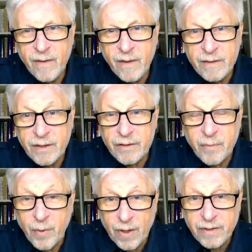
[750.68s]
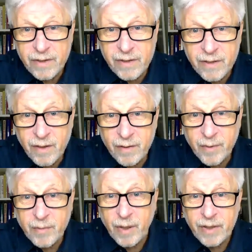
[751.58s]
There is a process in the human
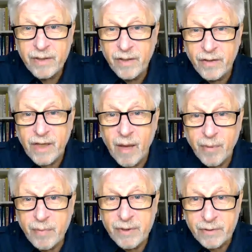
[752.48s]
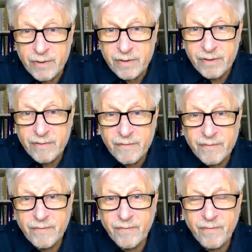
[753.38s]
body called apoptosis,
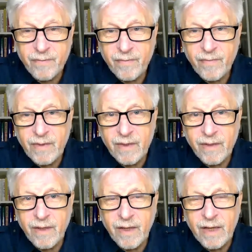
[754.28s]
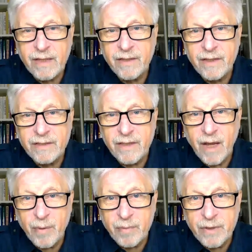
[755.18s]
and this
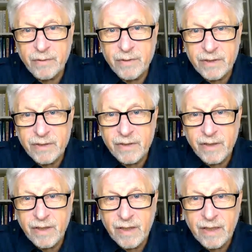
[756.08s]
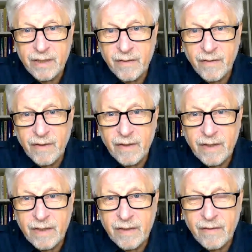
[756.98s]
apoptosis uh,
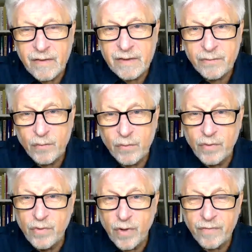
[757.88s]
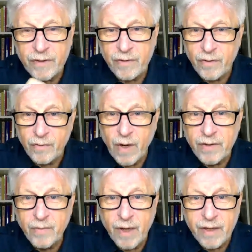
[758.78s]
is driven or run
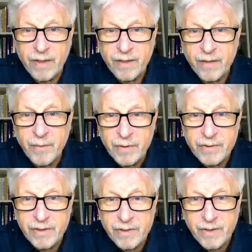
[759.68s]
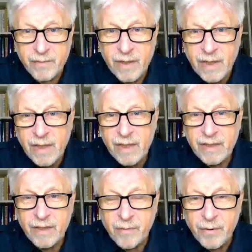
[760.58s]
by the immune system, and the
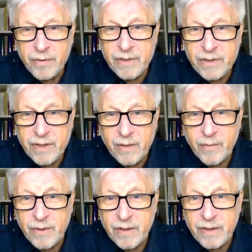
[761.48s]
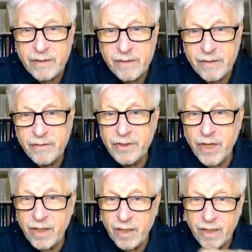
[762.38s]
immune system is
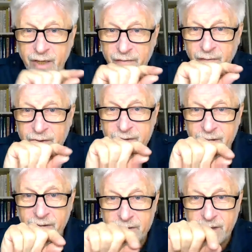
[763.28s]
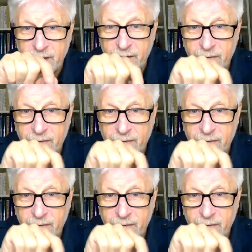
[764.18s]
checking every single cell.